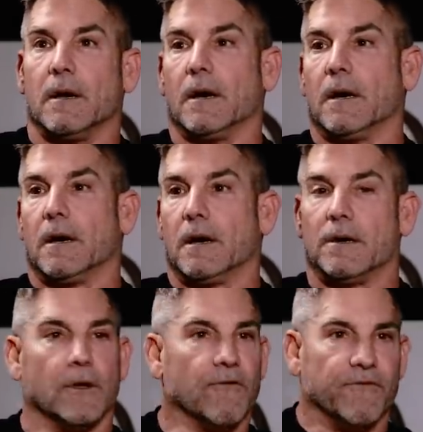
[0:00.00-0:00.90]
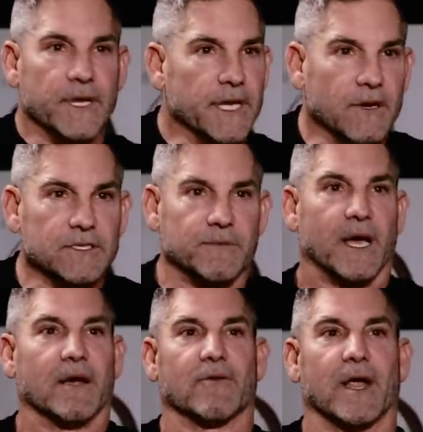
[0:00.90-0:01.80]
Uh, no videos
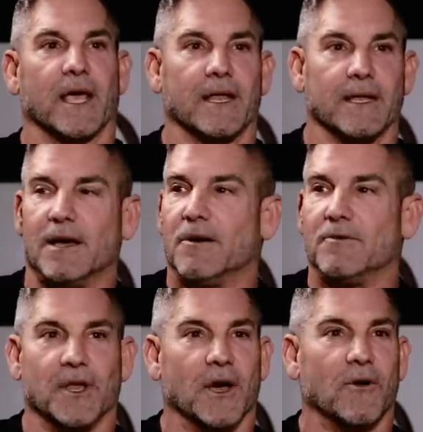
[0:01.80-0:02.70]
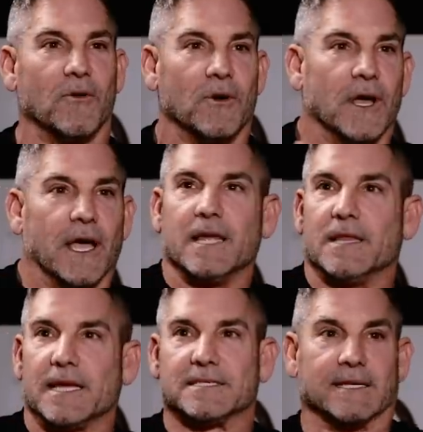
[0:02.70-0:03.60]
about Grant. No, no. Hey,
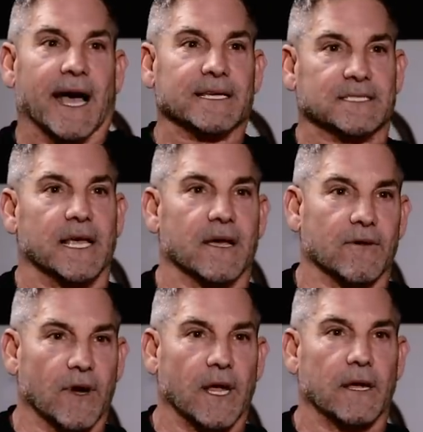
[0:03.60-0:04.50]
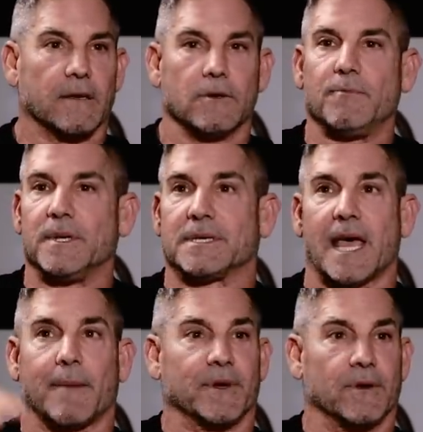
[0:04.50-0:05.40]
let's dissect Grant. You'd be
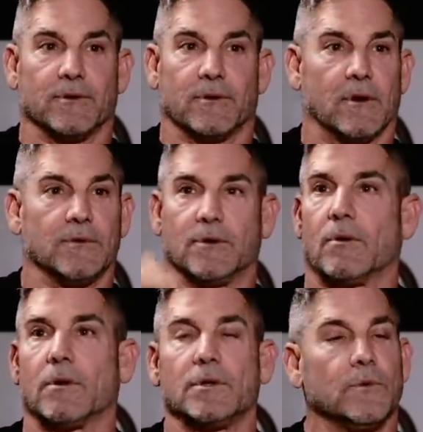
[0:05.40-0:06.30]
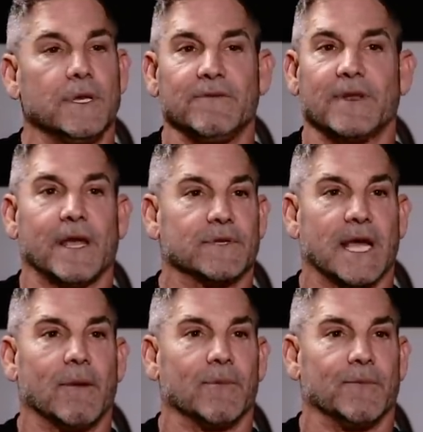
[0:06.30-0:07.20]
tapping on your own door. You wouldn't even have
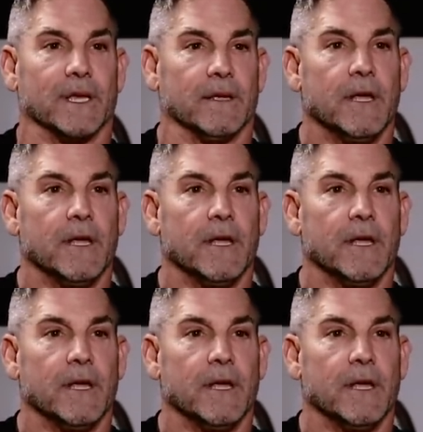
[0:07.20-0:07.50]
time with me.